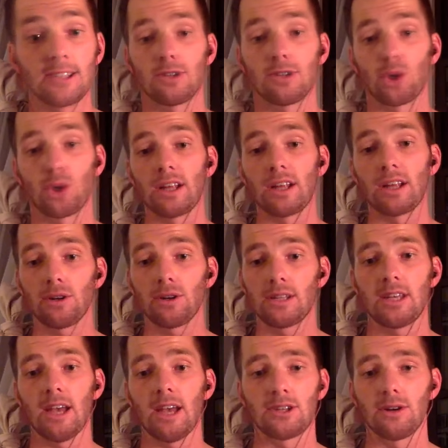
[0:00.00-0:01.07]
Short answer
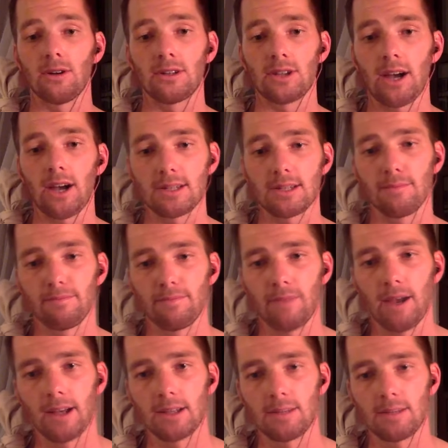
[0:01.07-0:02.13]
is yes. Yoga is awesome,
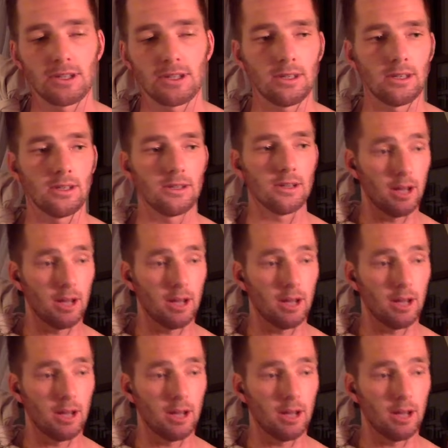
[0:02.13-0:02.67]
especially